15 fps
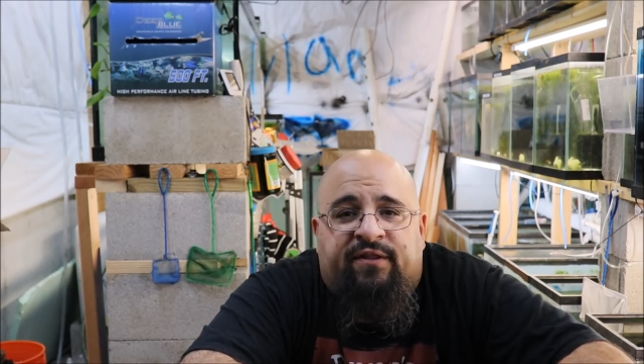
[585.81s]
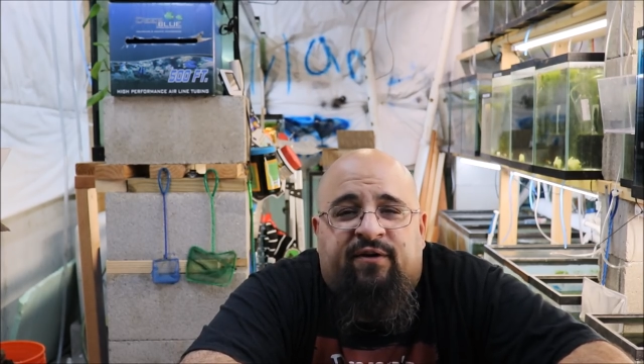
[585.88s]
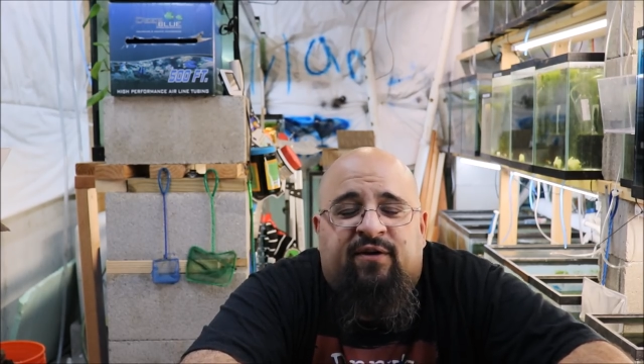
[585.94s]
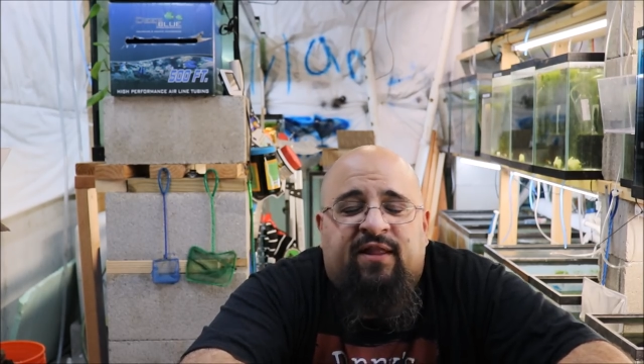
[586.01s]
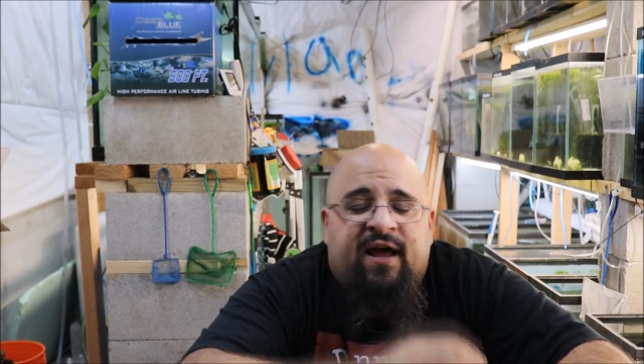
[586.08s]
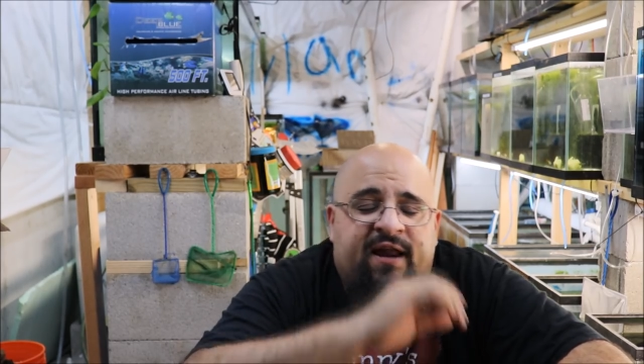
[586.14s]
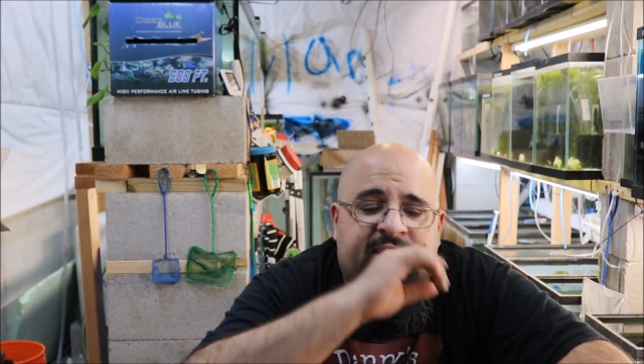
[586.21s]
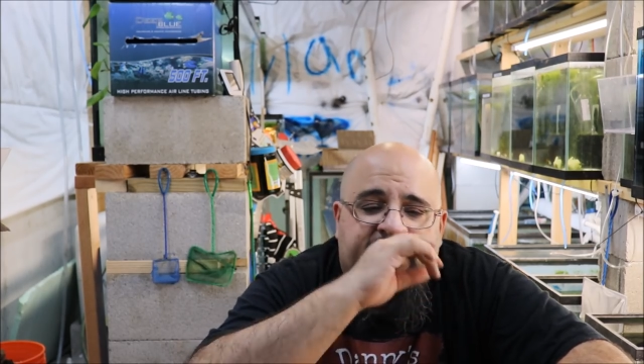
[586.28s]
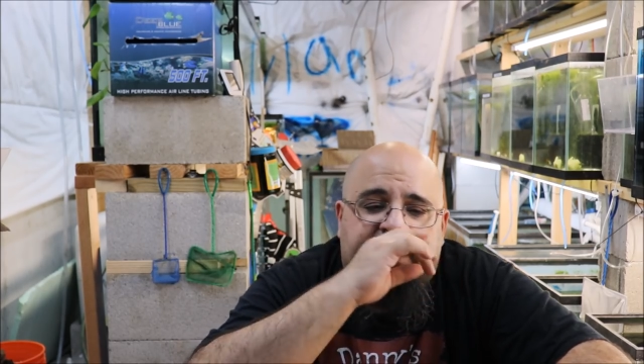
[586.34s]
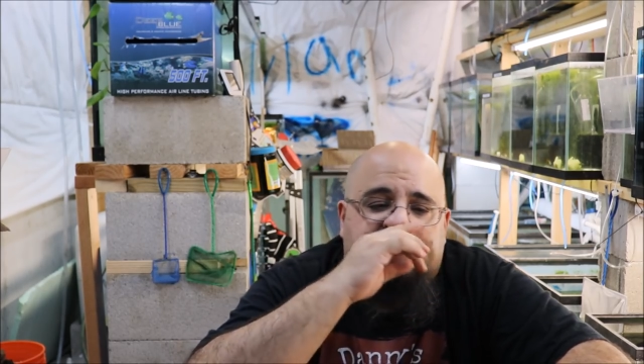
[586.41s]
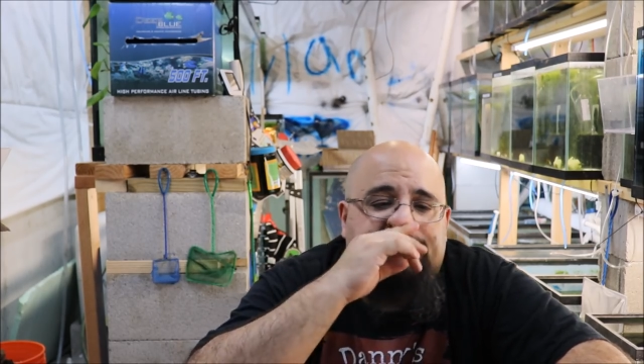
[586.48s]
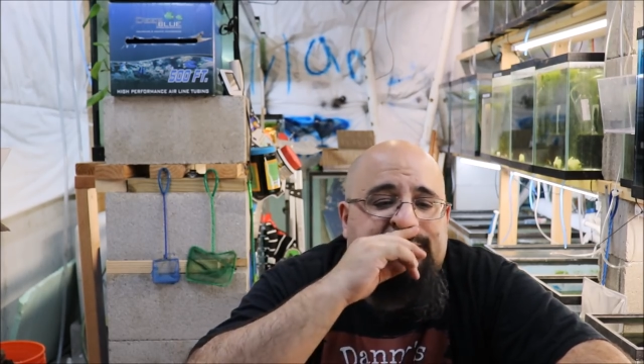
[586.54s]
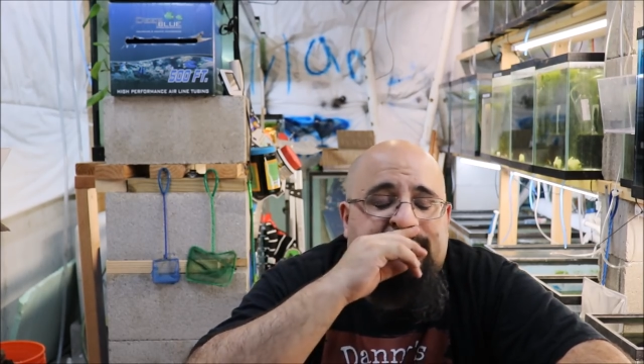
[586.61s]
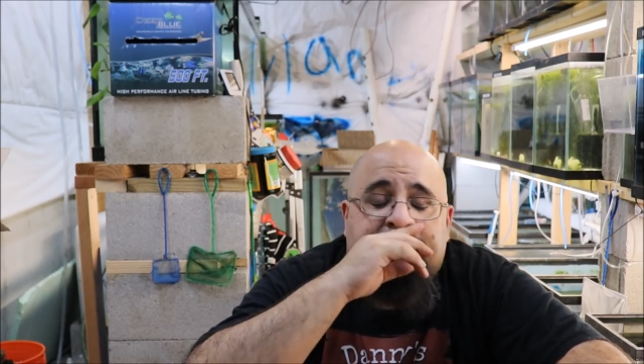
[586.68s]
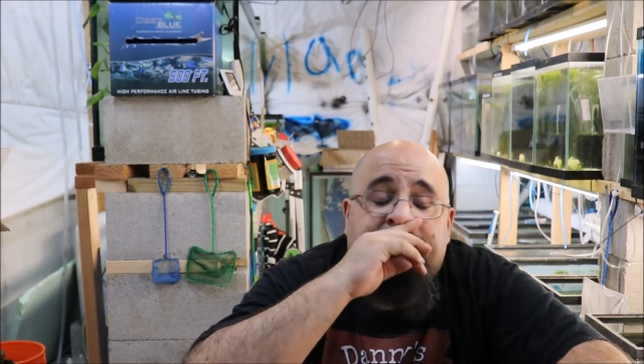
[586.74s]
There are a lot of
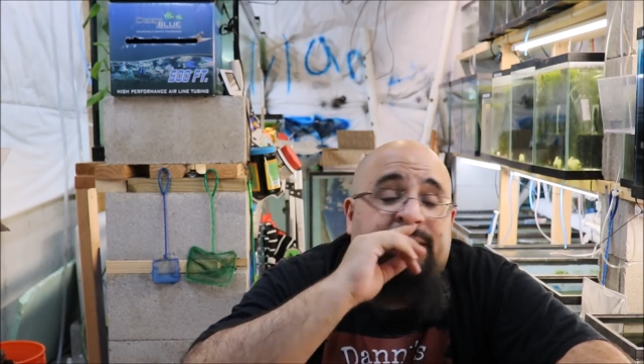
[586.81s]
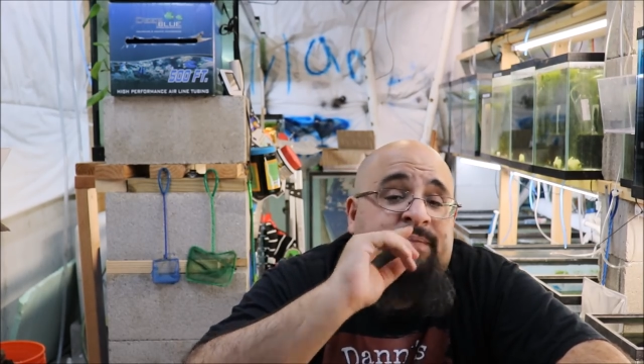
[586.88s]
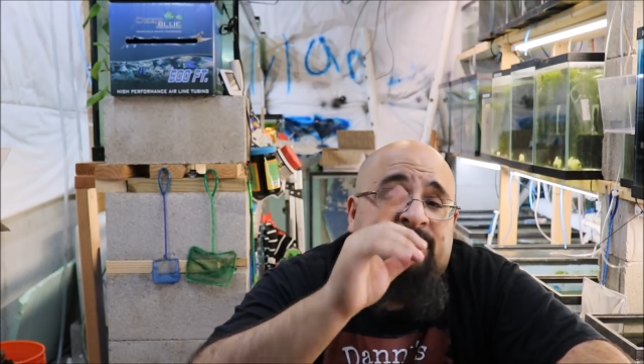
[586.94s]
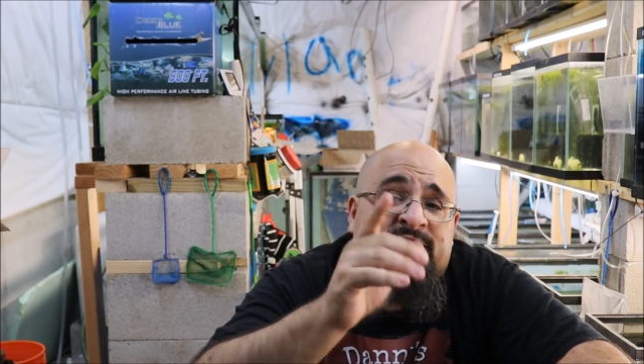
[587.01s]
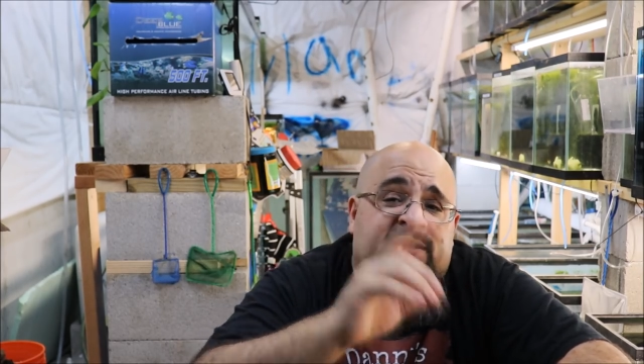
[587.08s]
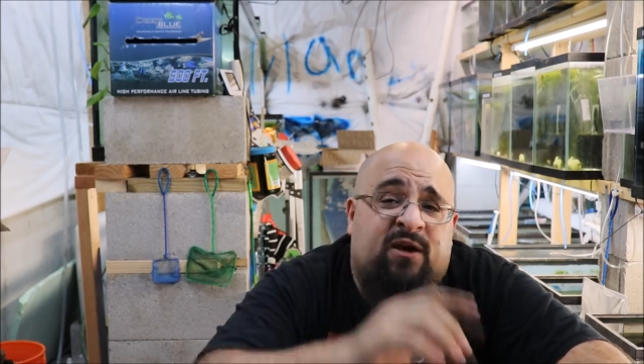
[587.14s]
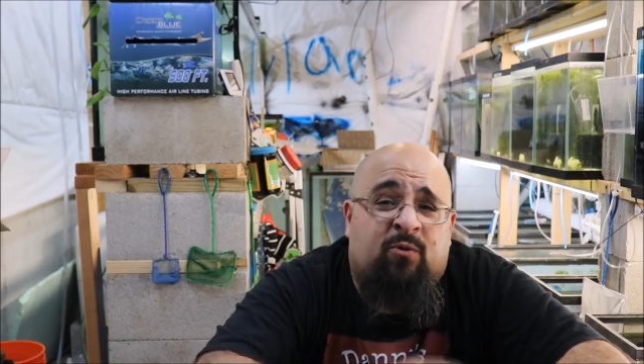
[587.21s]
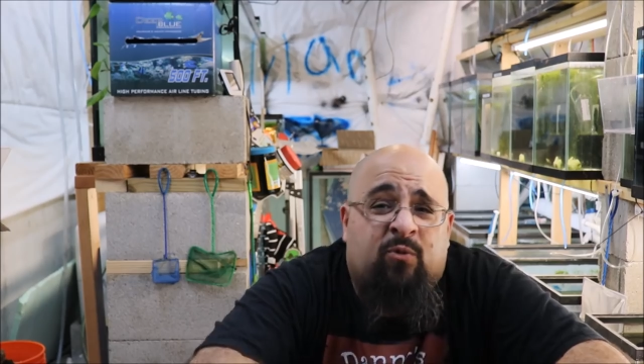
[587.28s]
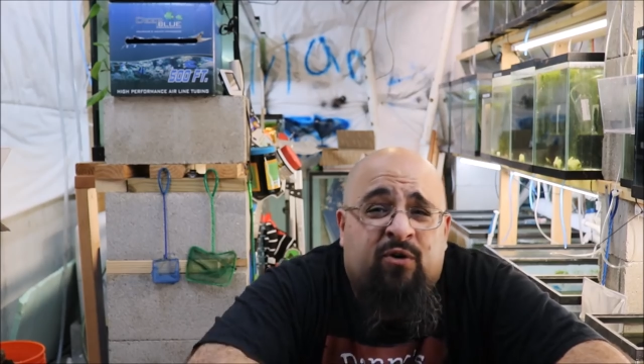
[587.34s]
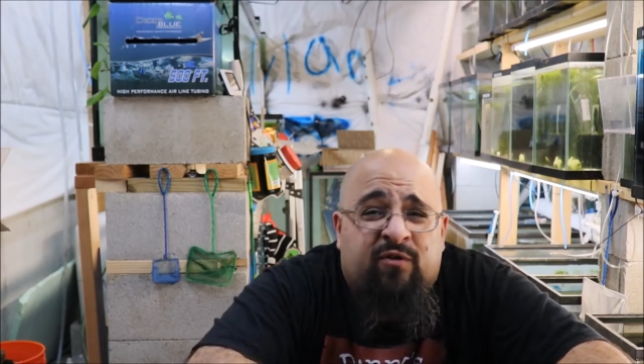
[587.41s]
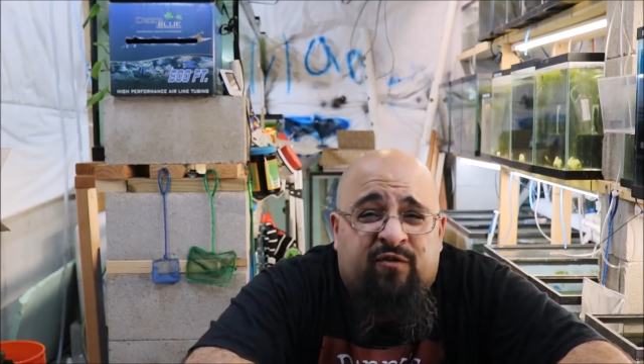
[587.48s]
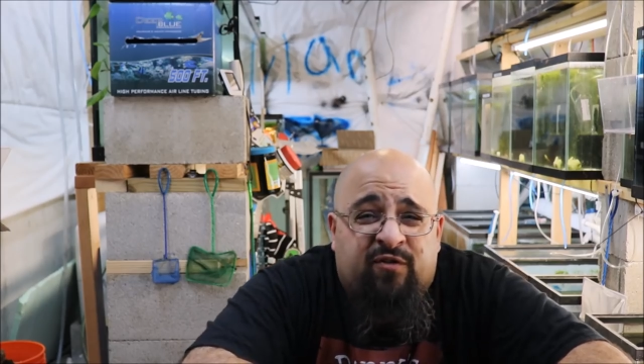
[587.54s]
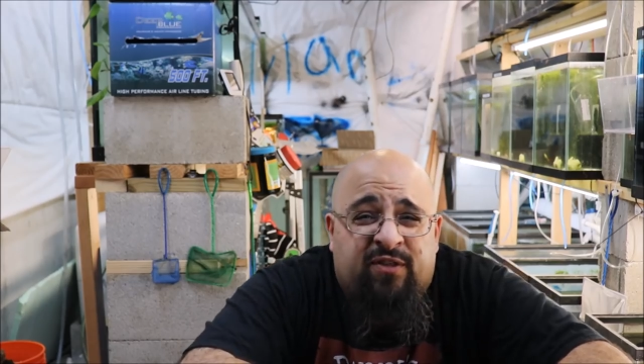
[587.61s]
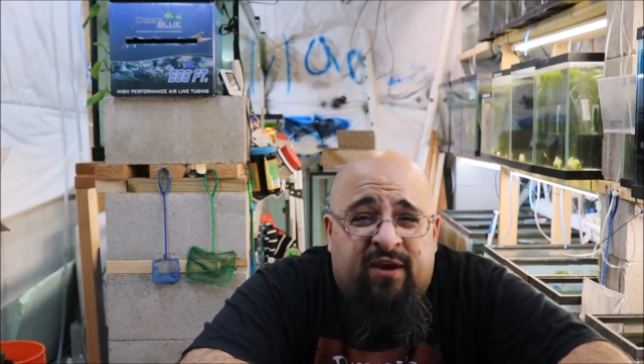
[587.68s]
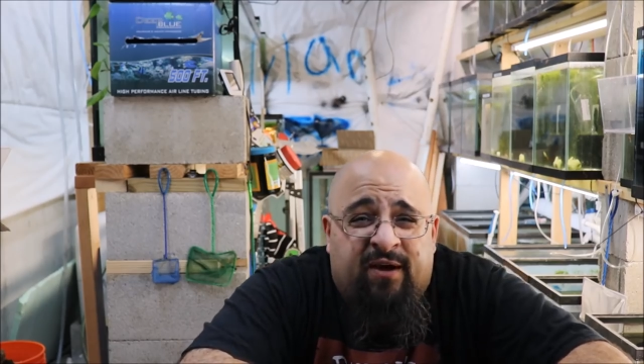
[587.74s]
things that people say
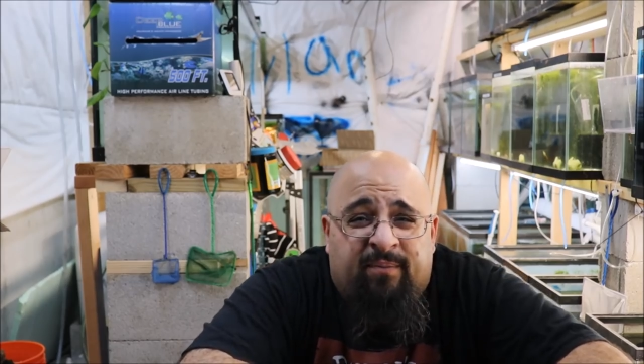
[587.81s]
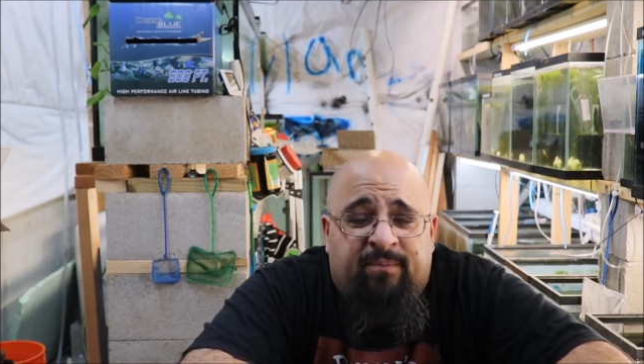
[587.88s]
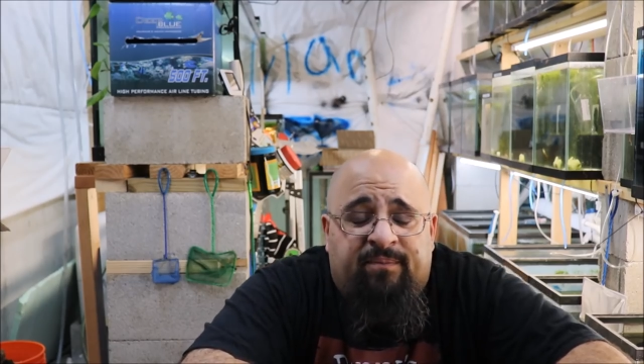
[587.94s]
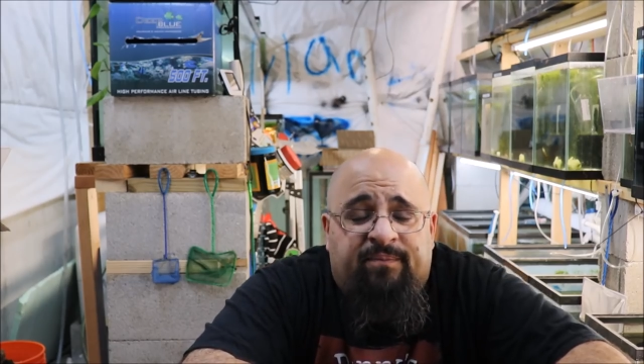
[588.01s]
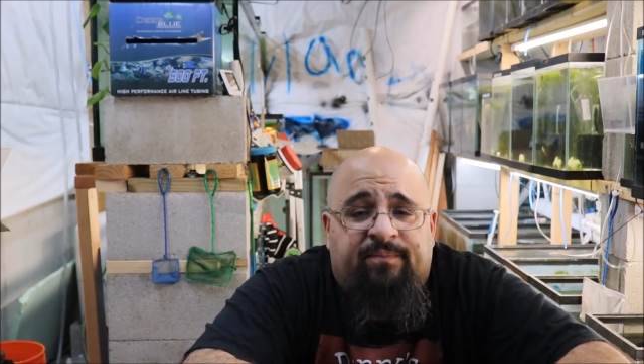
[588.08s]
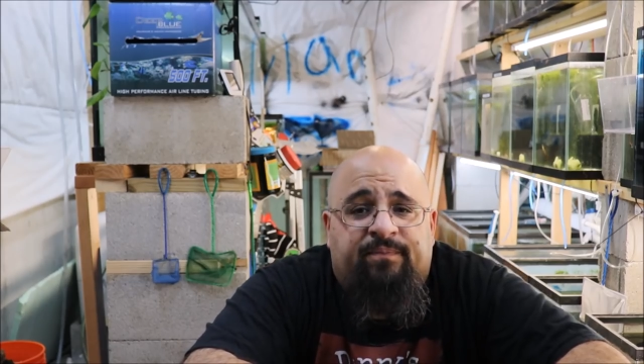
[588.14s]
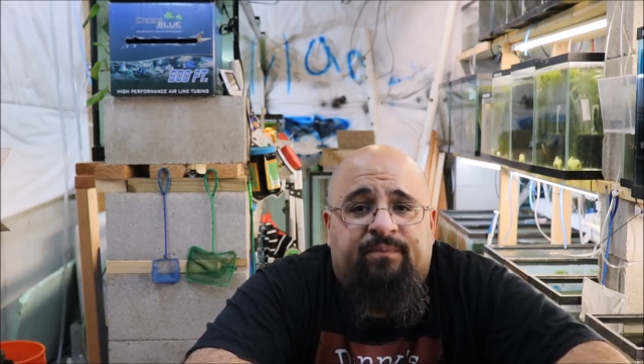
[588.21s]
work for them,